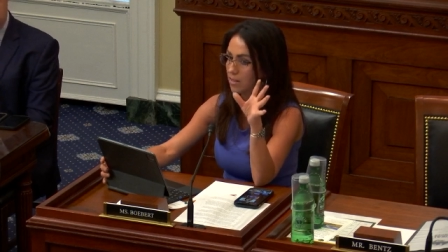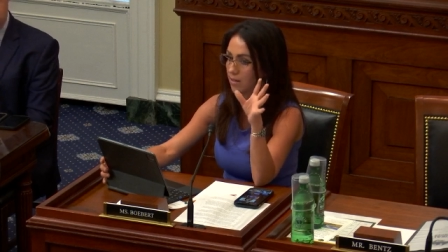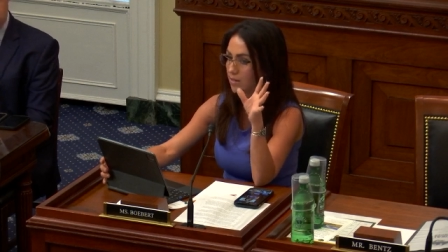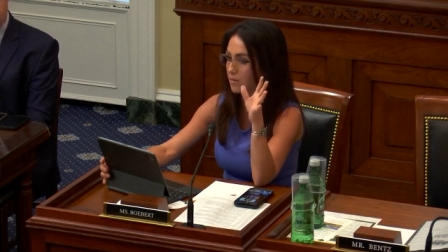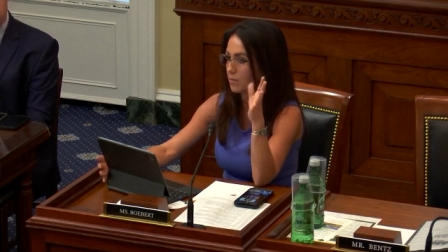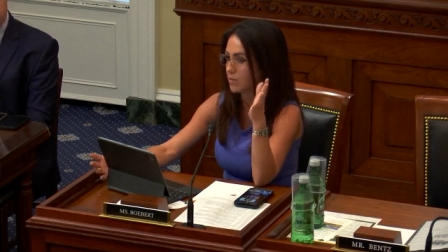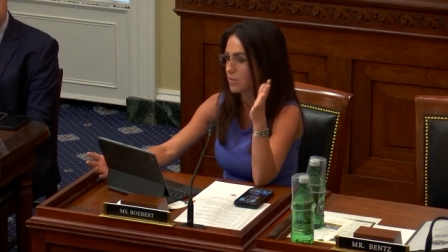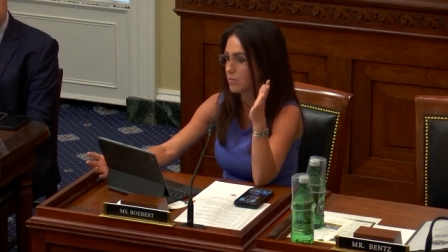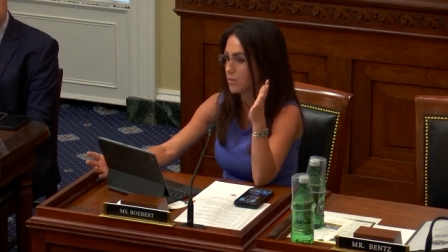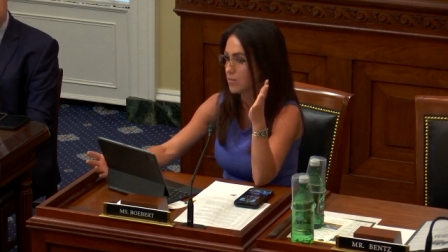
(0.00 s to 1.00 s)

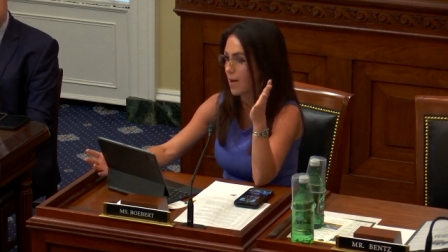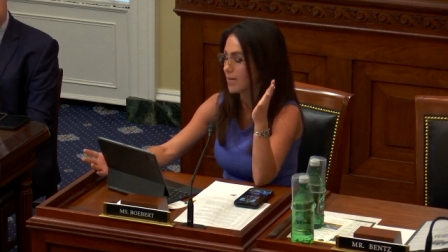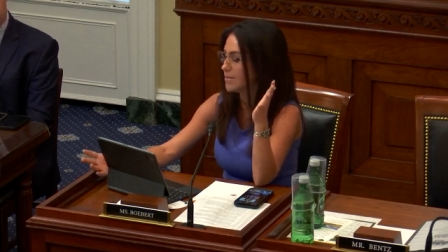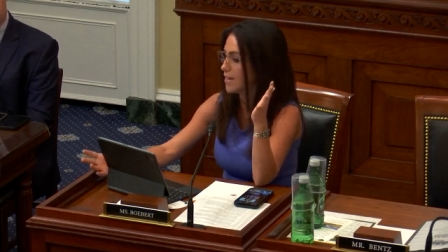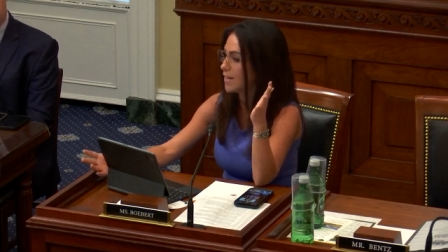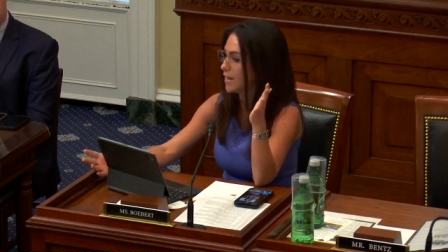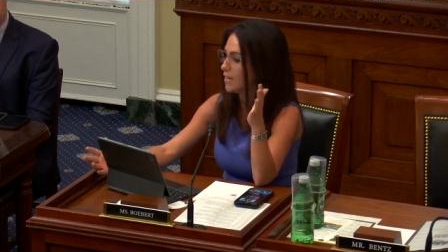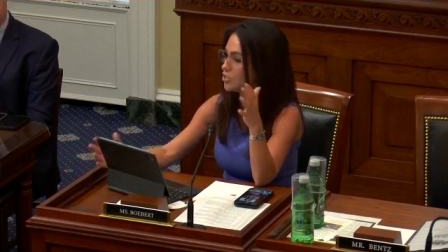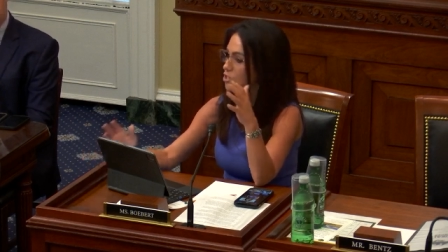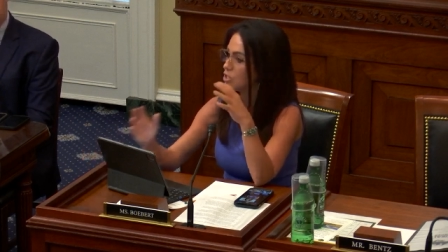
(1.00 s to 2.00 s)
It was about a
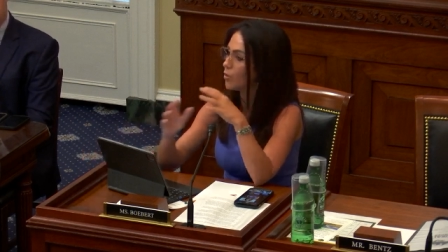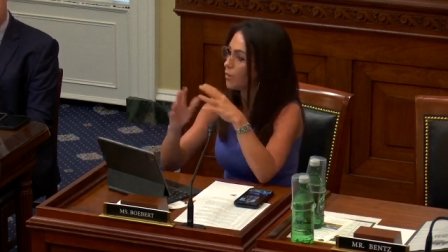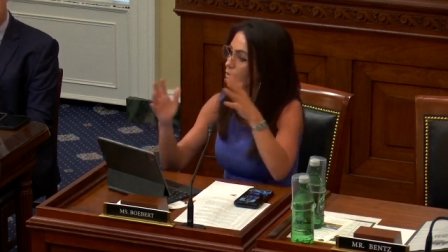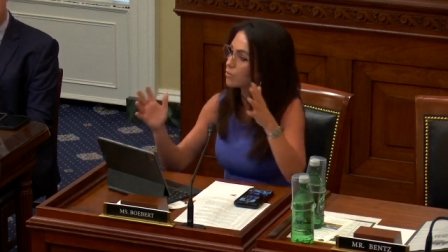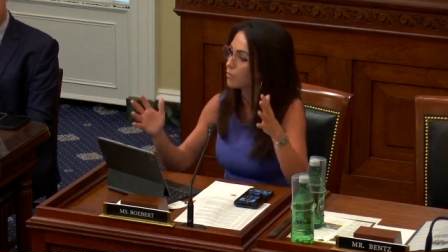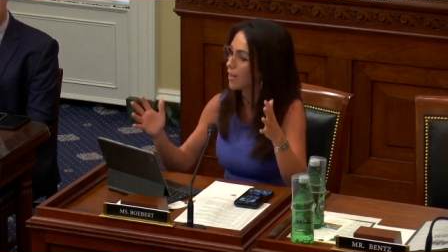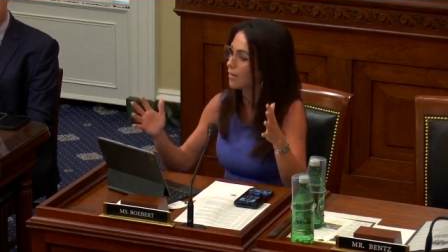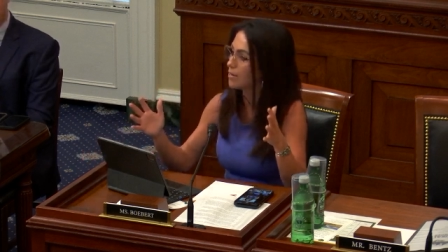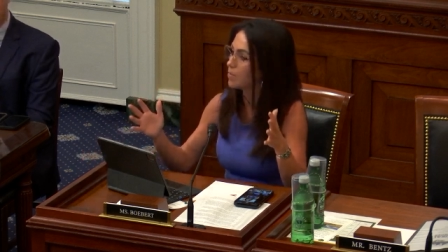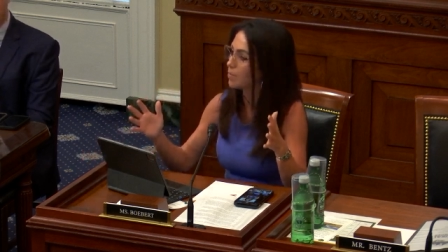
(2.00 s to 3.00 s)
decade just going through that
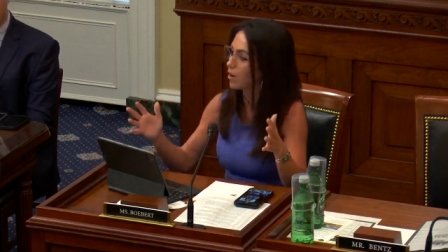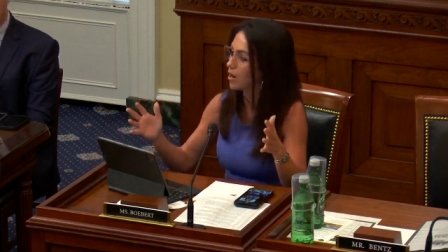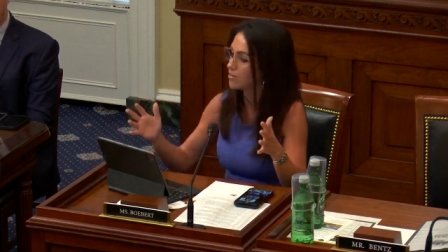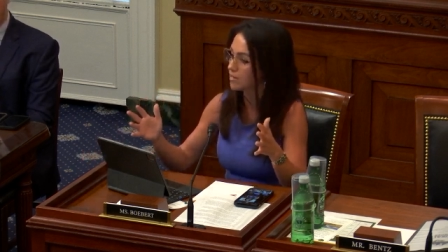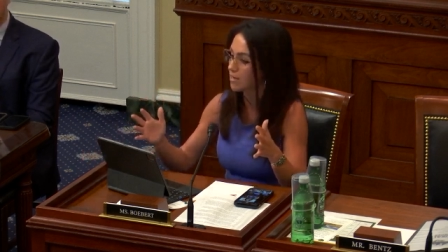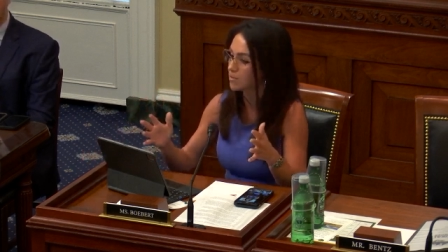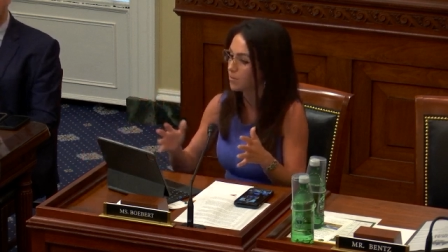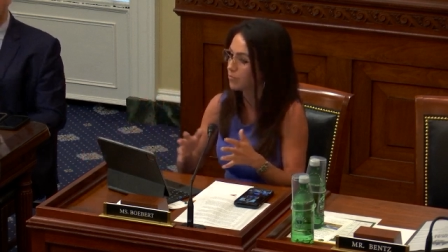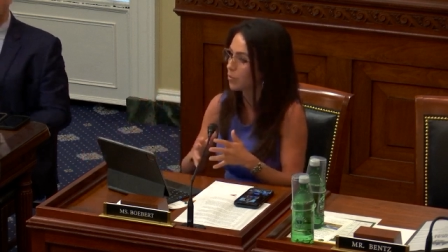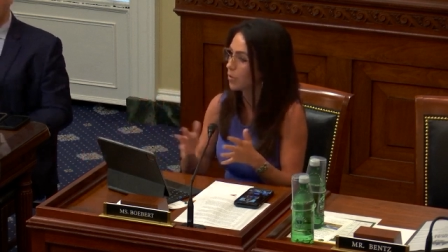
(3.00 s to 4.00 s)
NEPA process
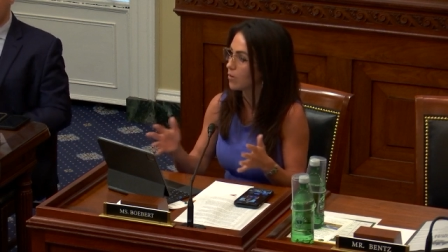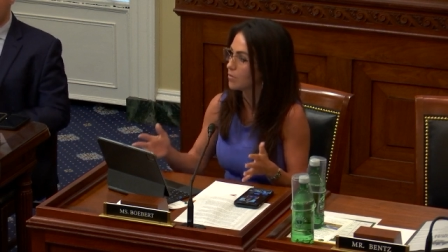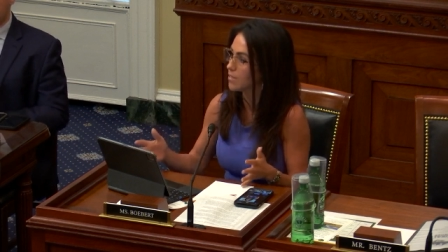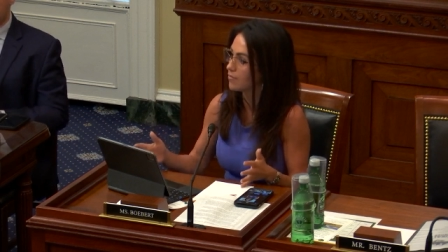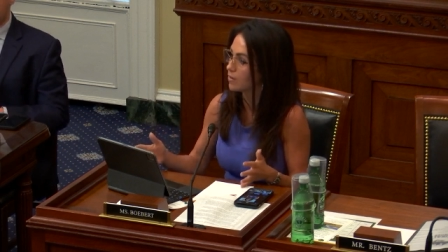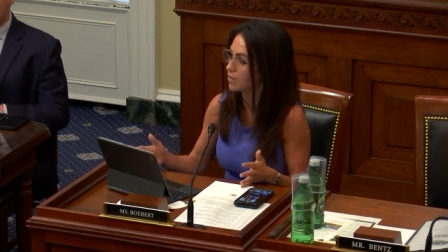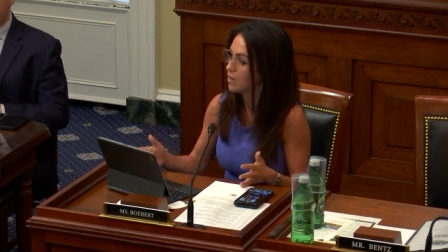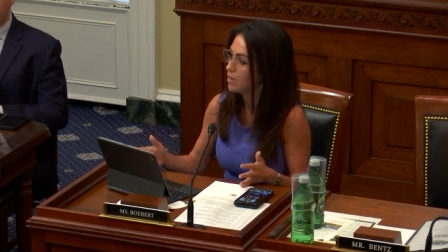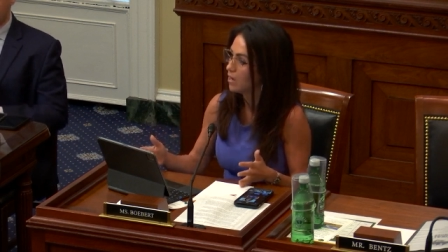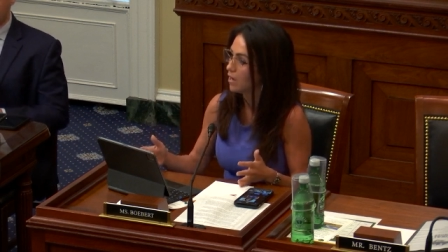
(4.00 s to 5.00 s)
before it was ever